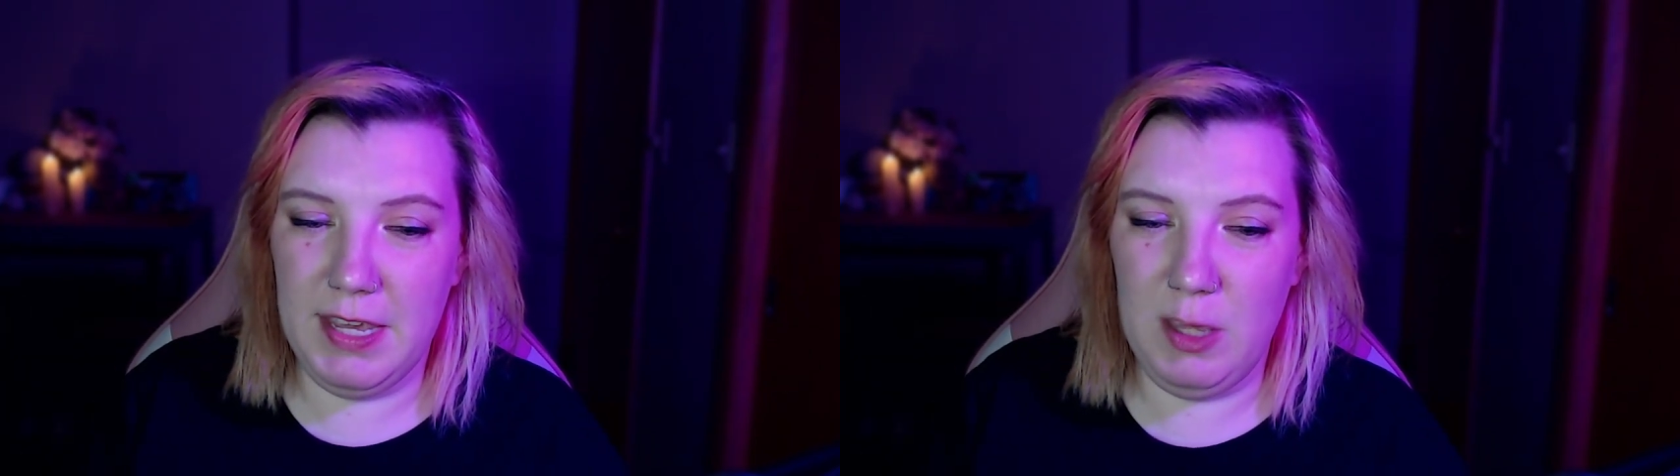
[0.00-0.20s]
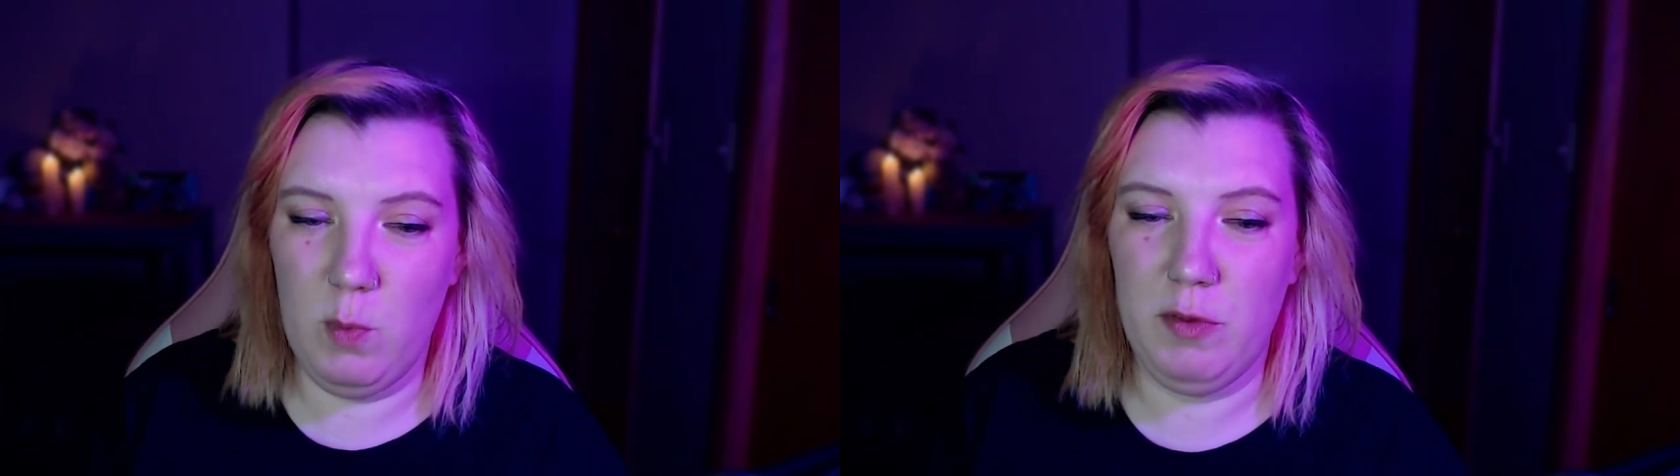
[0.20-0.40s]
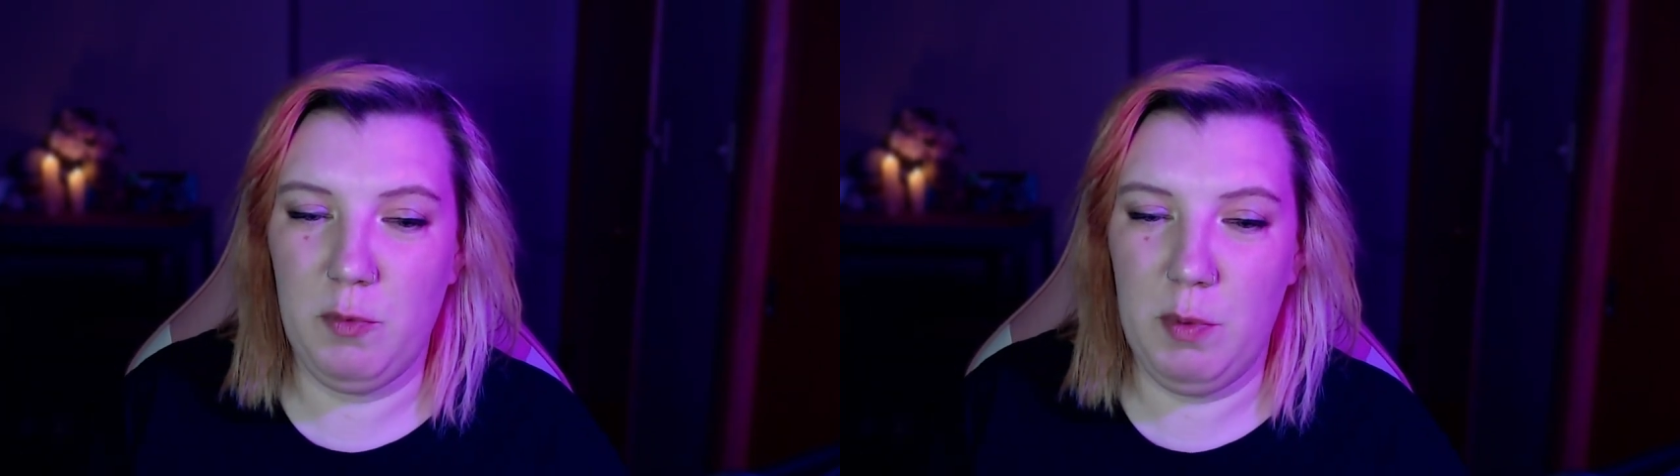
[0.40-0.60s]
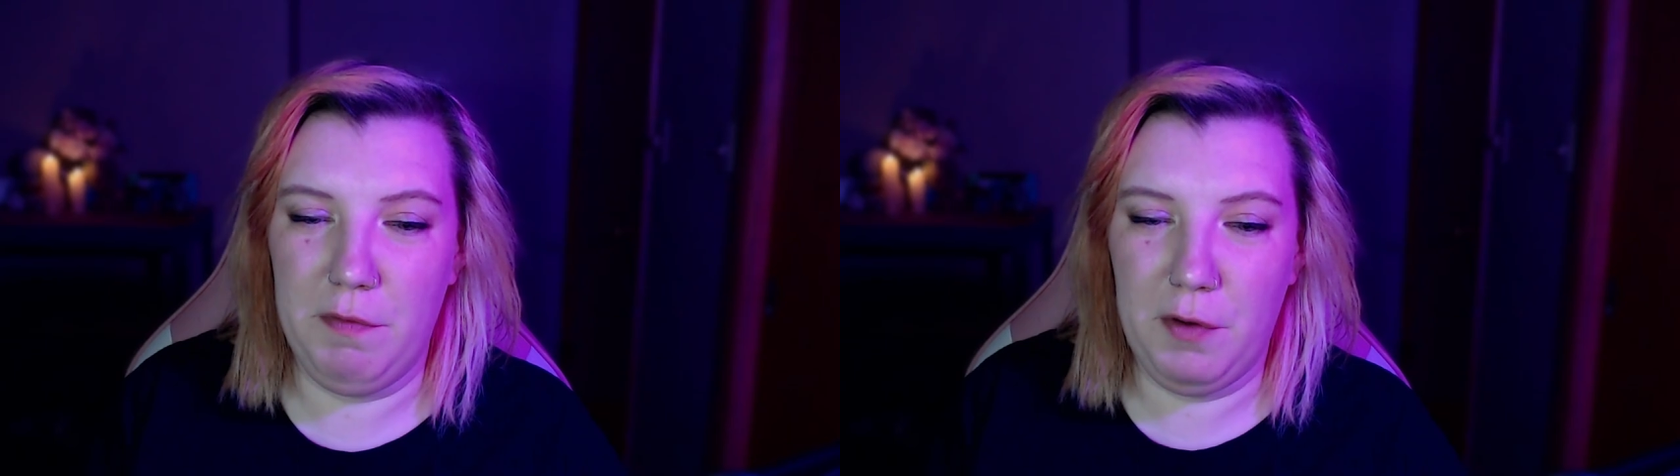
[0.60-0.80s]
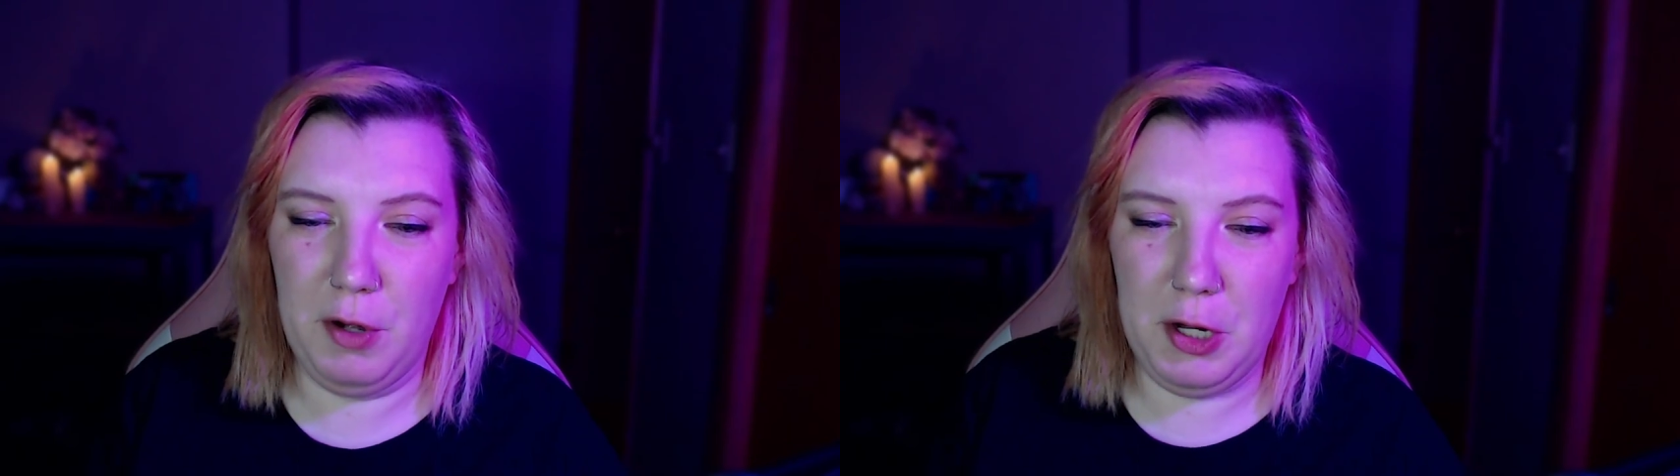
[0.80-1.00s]
he was
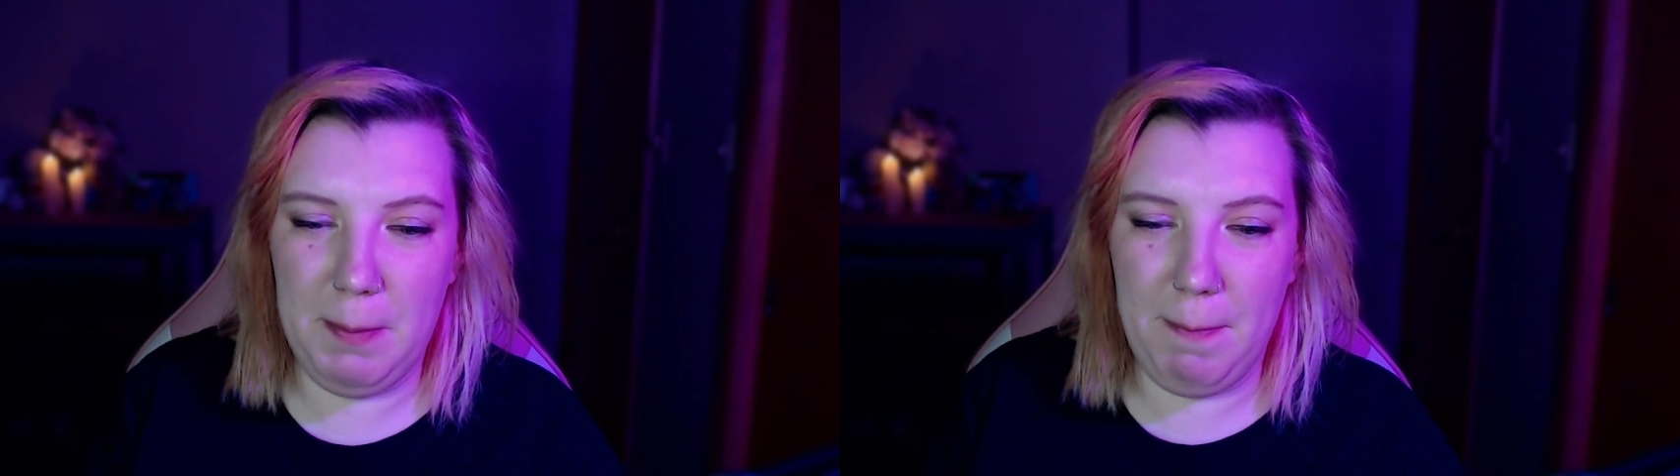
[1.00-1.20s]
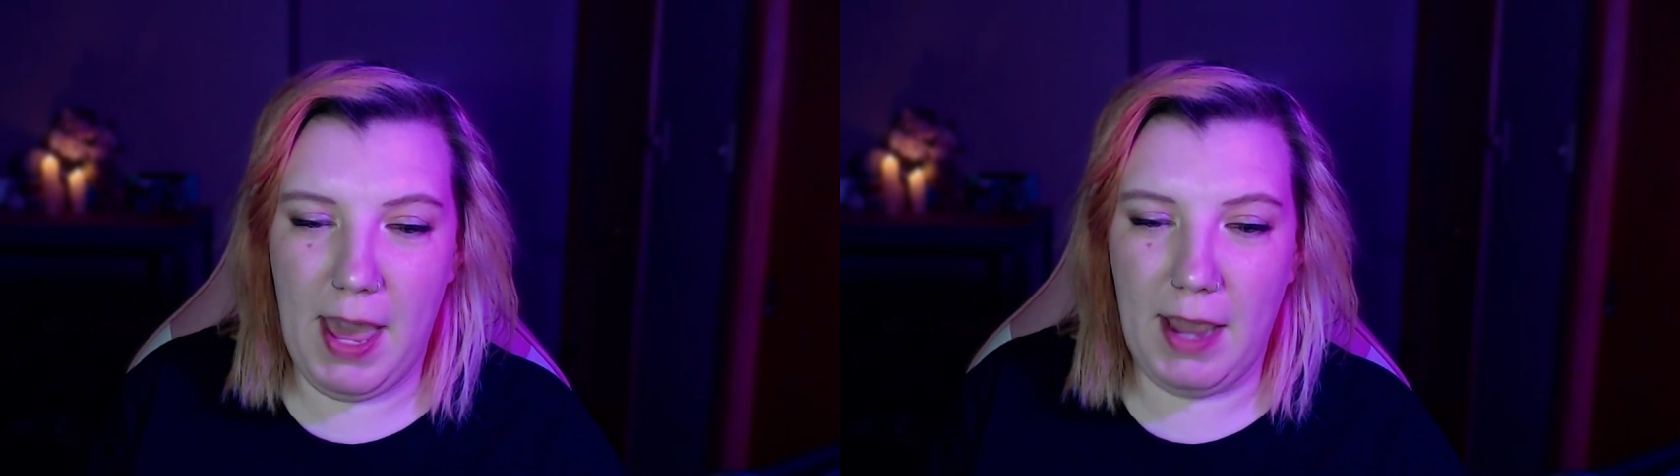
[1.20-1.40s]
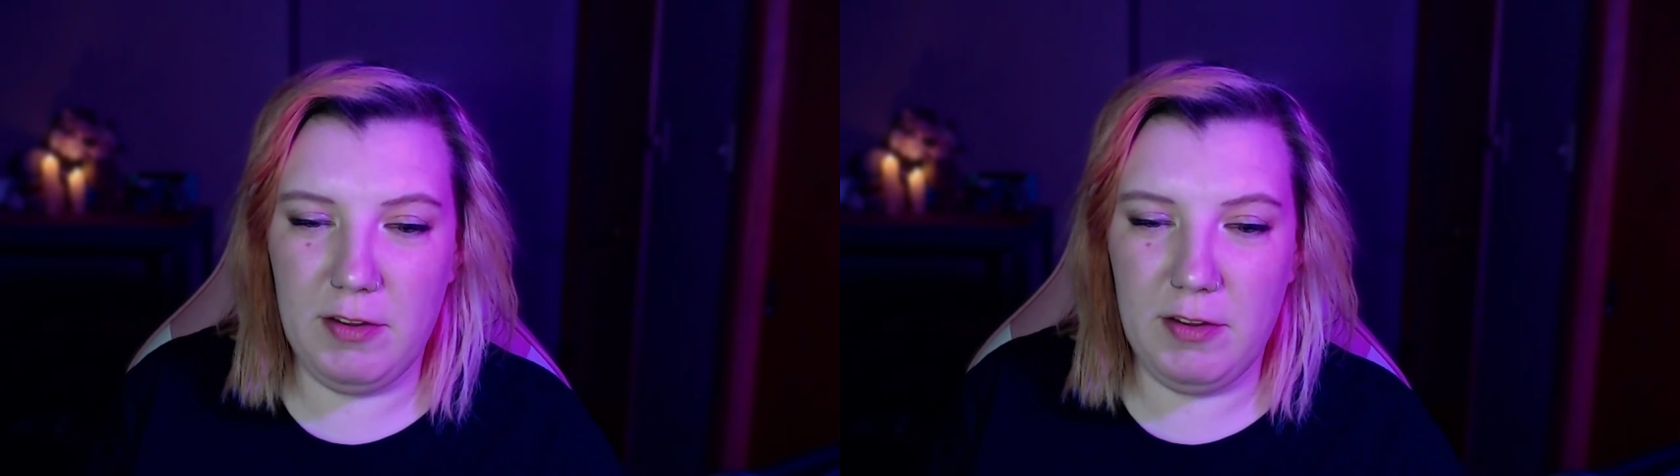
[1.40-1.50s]
reverting back